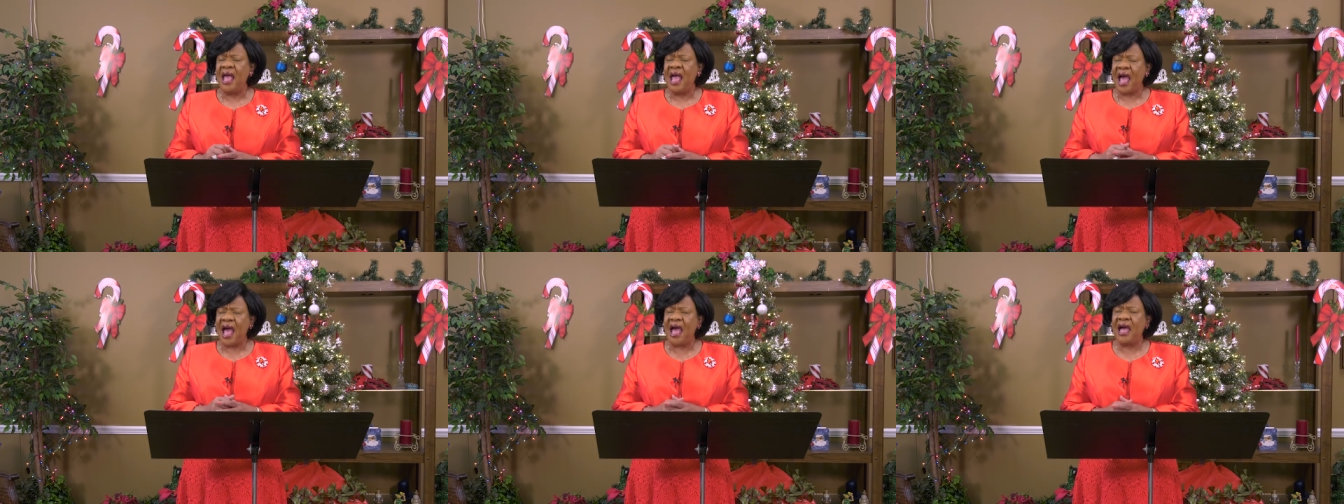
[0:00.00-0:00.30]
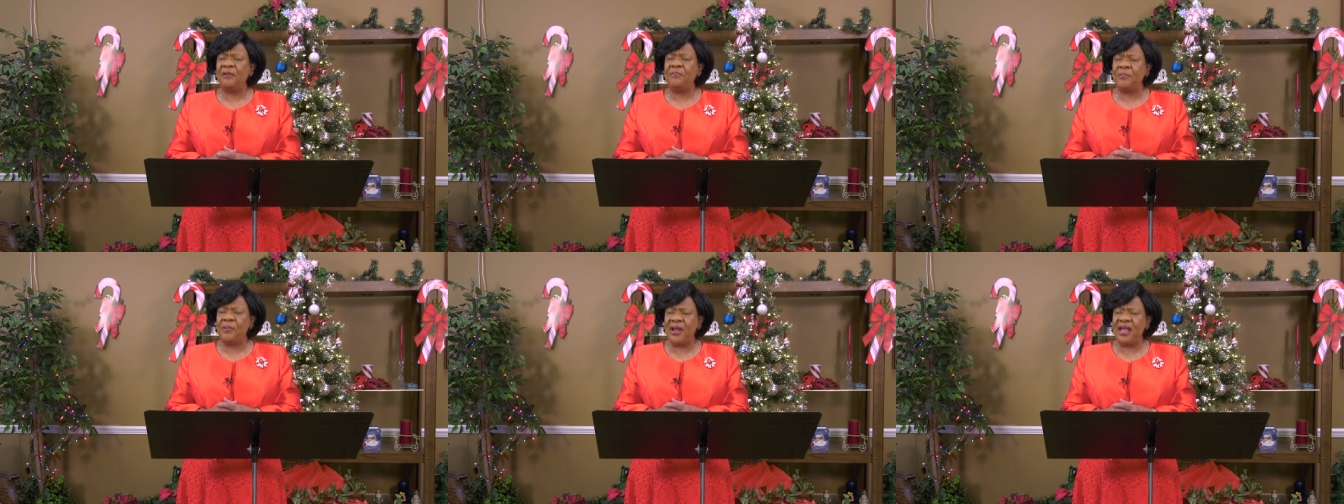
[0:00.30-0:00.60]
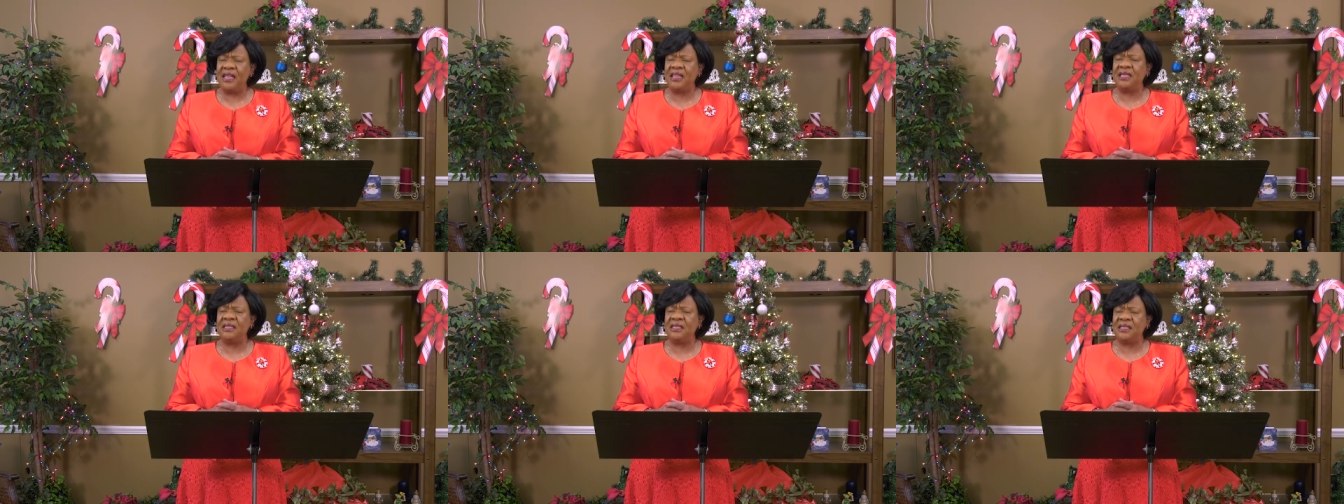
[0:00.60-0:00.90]
I
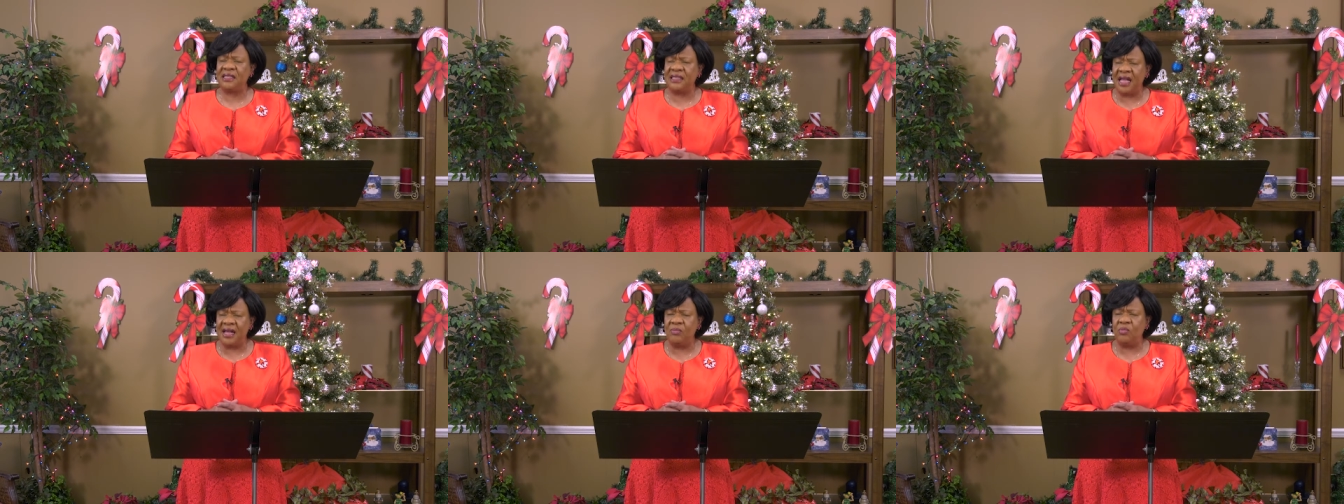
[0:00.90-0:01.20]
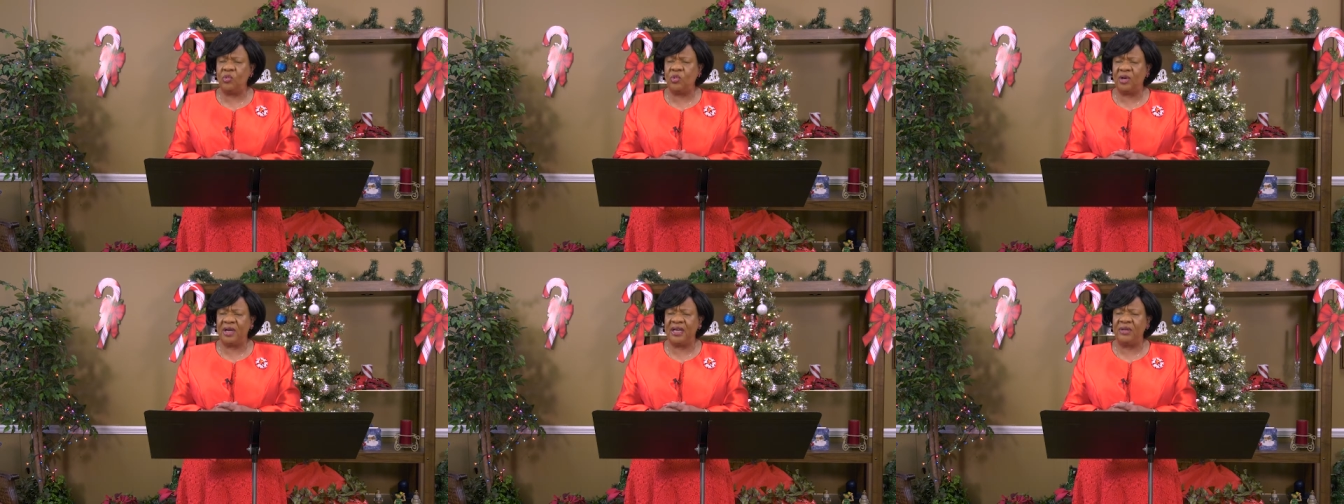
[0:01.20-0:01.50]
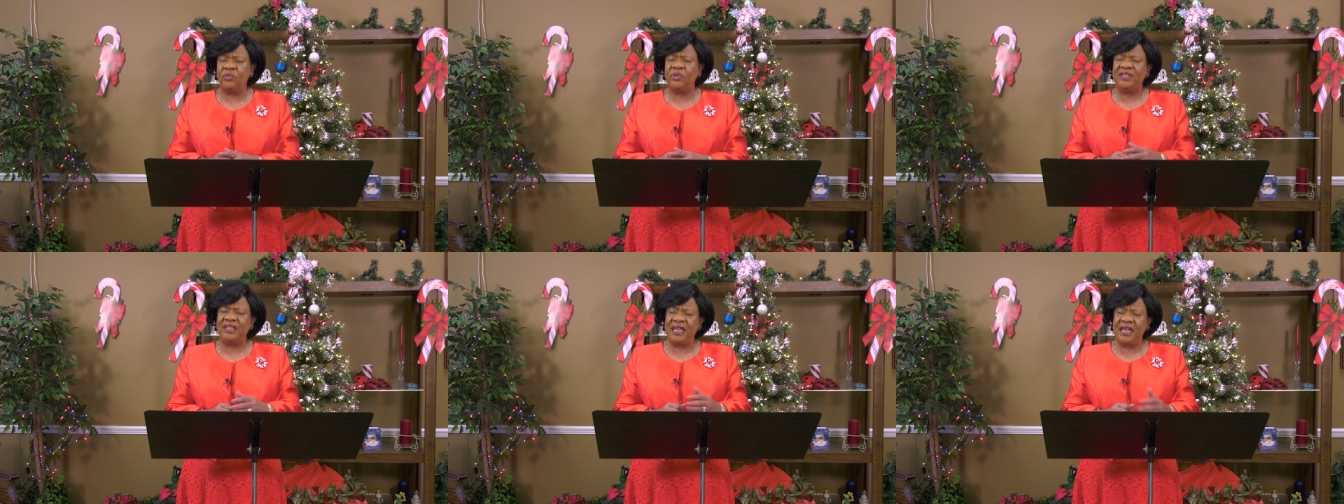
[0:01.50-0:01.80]
pray that
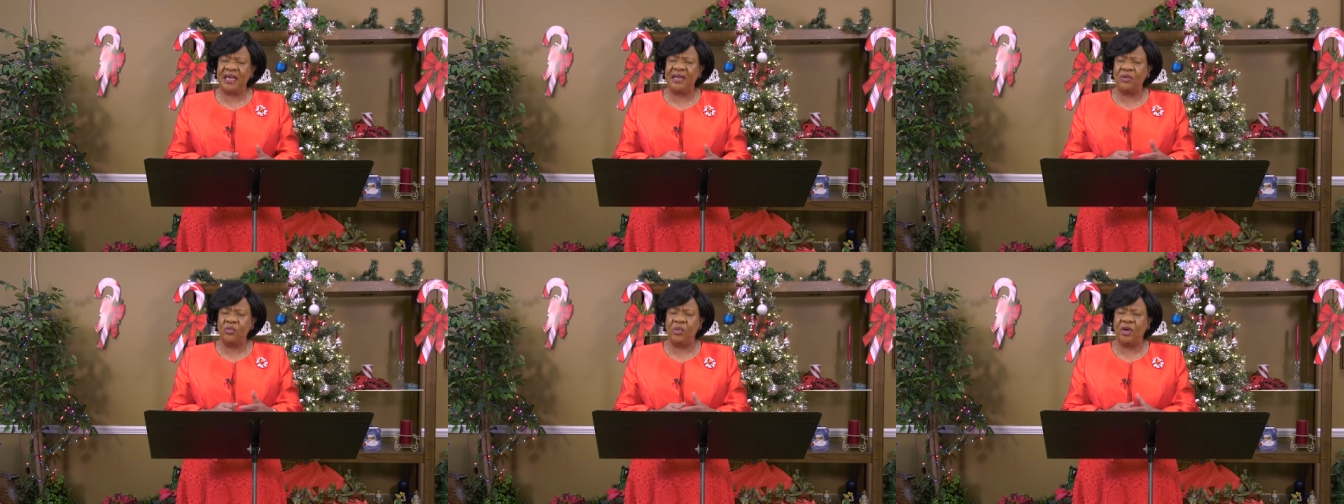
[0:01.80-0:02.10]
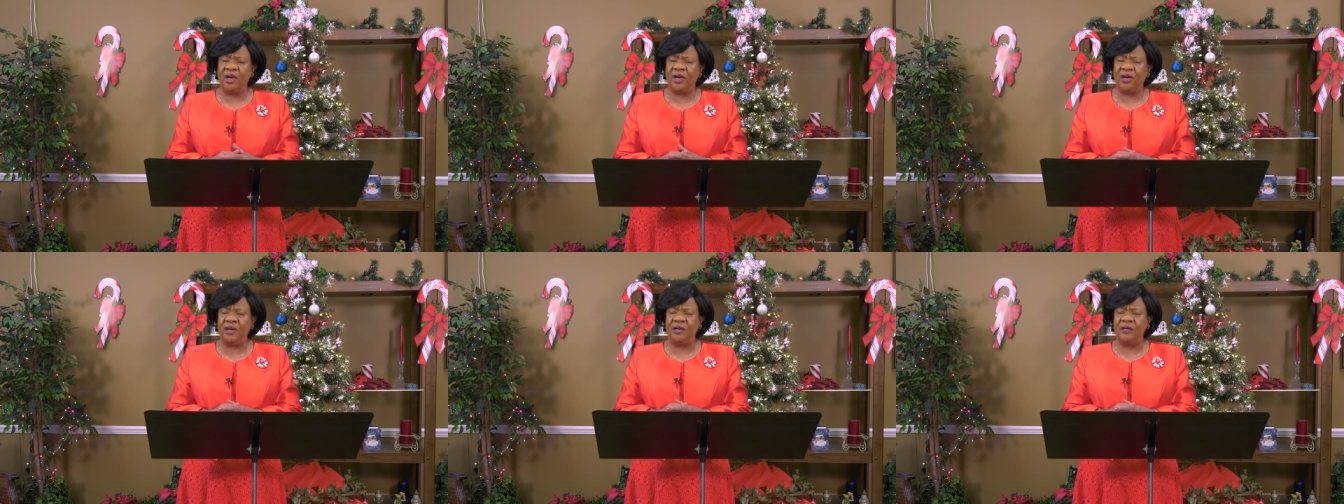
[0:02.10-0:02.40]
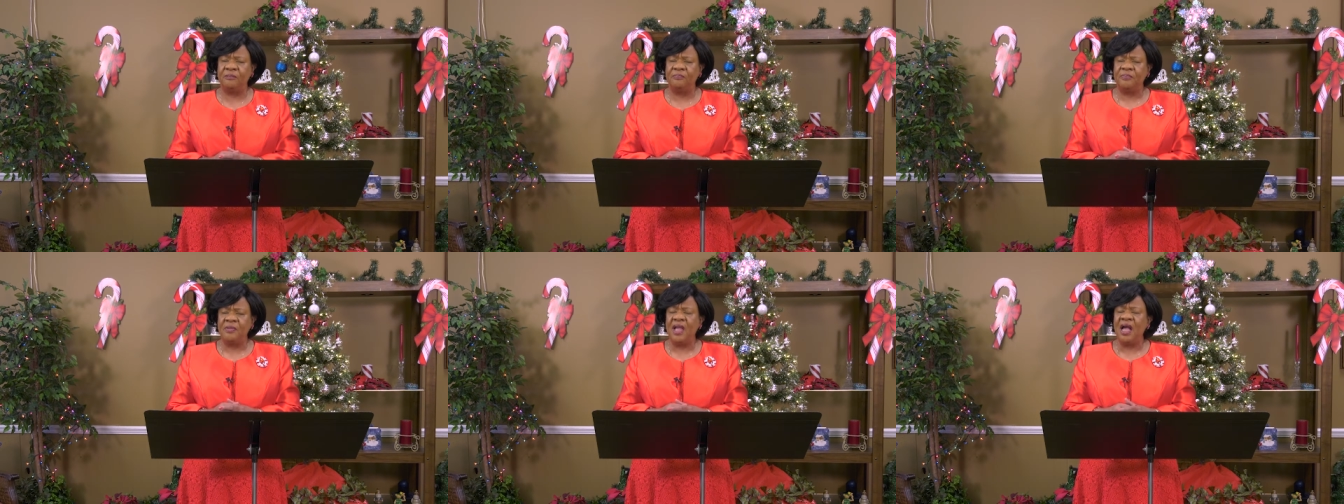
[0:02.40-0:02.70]
someone will get a
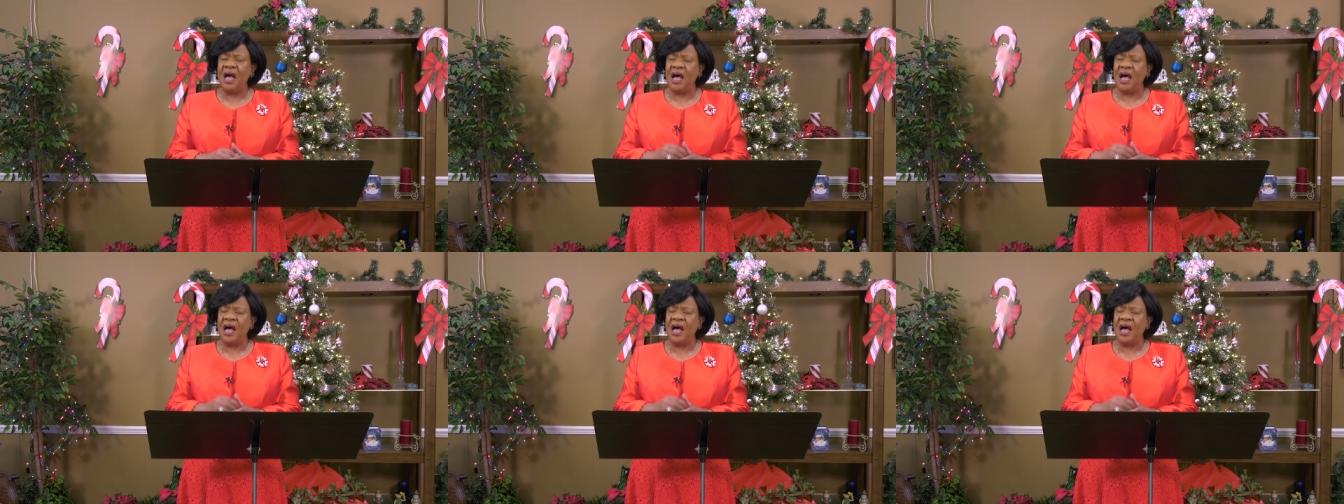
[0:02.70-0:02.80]
word